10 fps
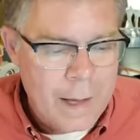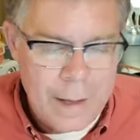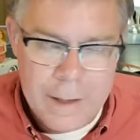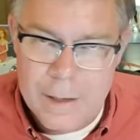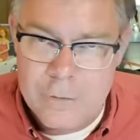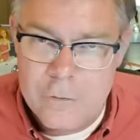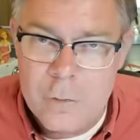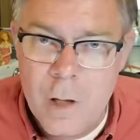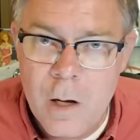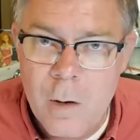As
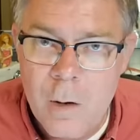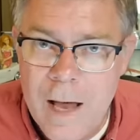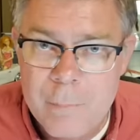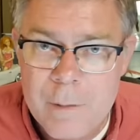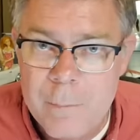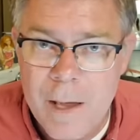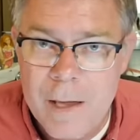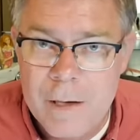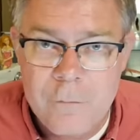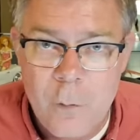you know, I've been
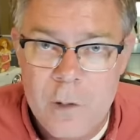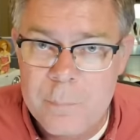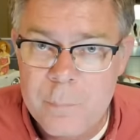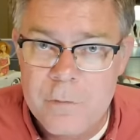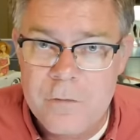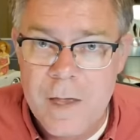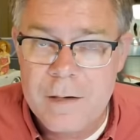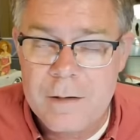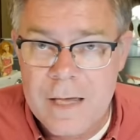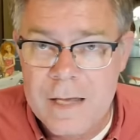buying
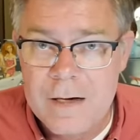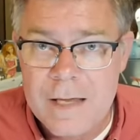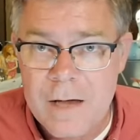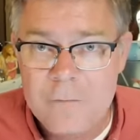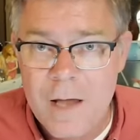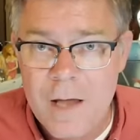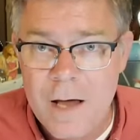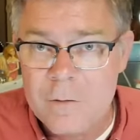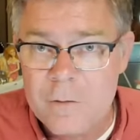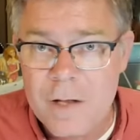40% Kennedy half
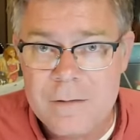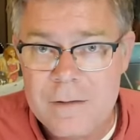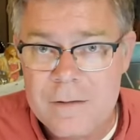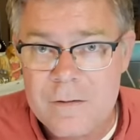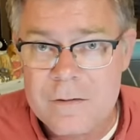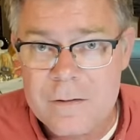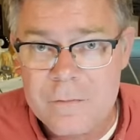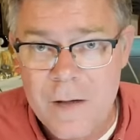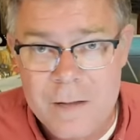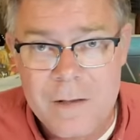dollars
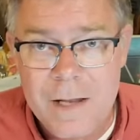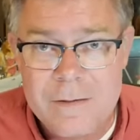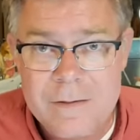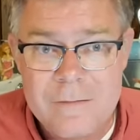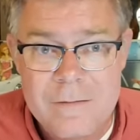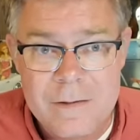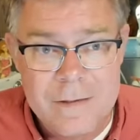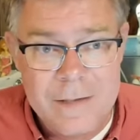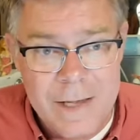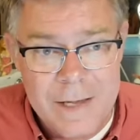1965 to
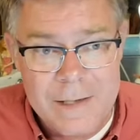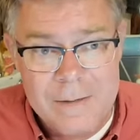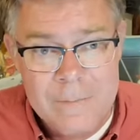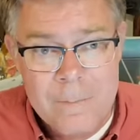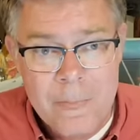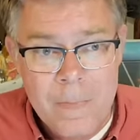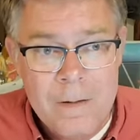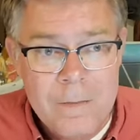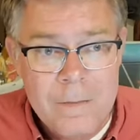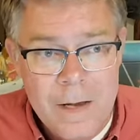1969.
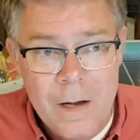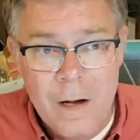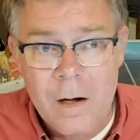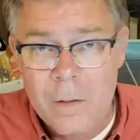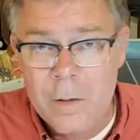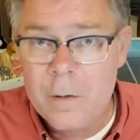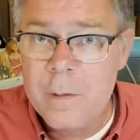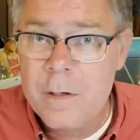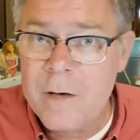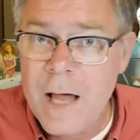They are a little
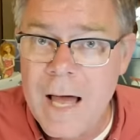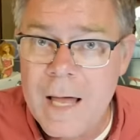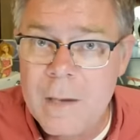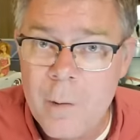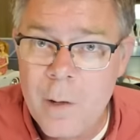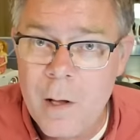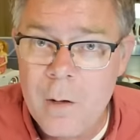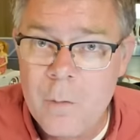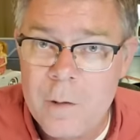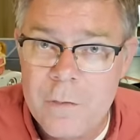bit of an
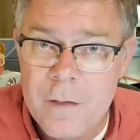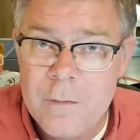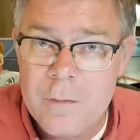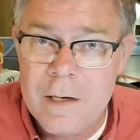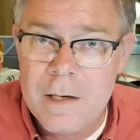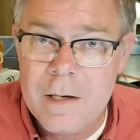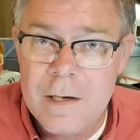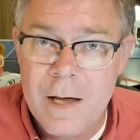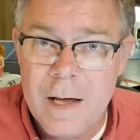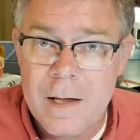oddball within
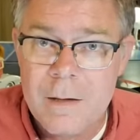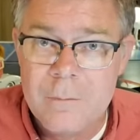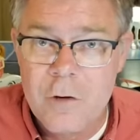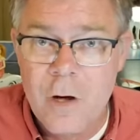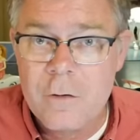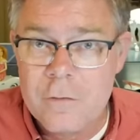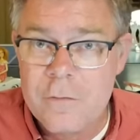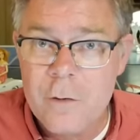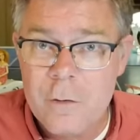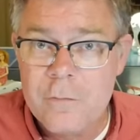the uh, junk
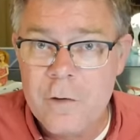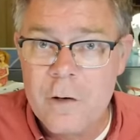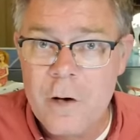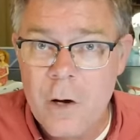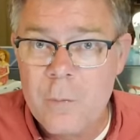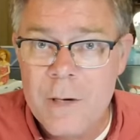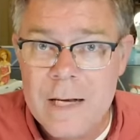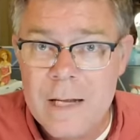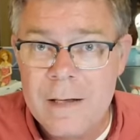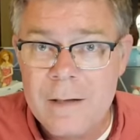silver
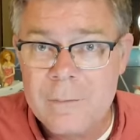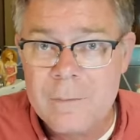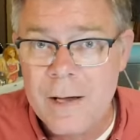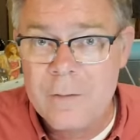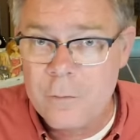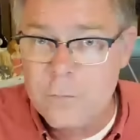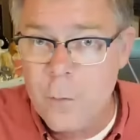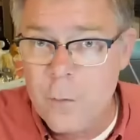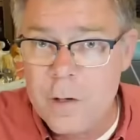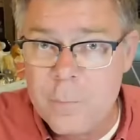arena, right? They're
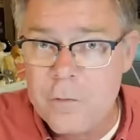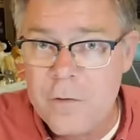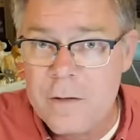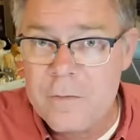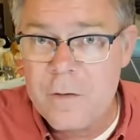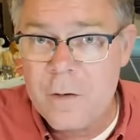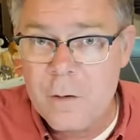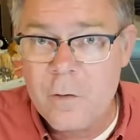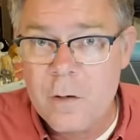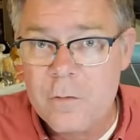40%
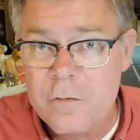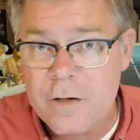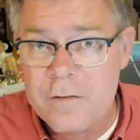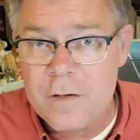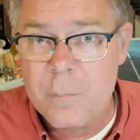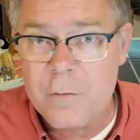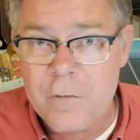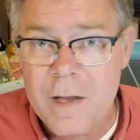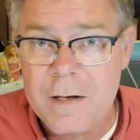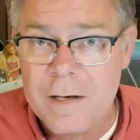silver,
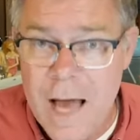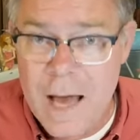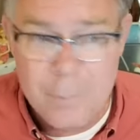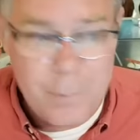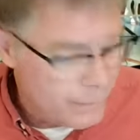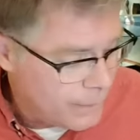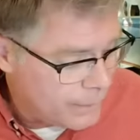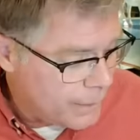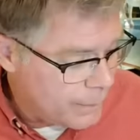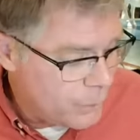60% copper,
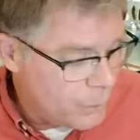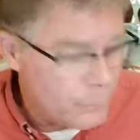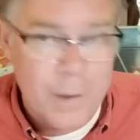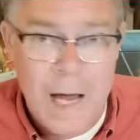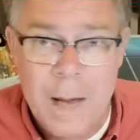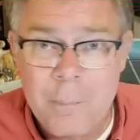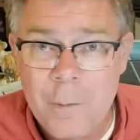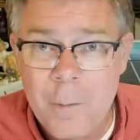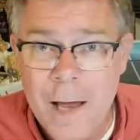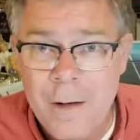like that beautiful copper
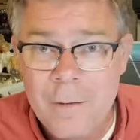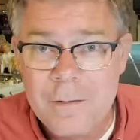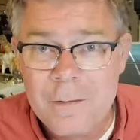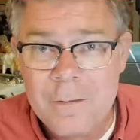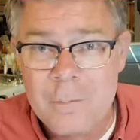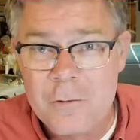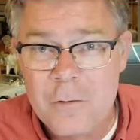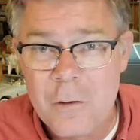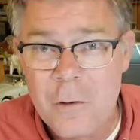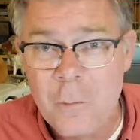round. Let me
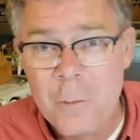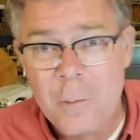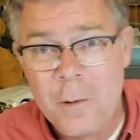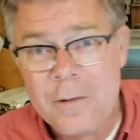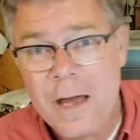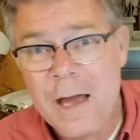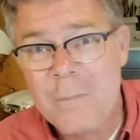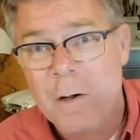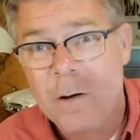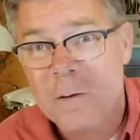show you one more time
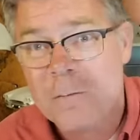that our good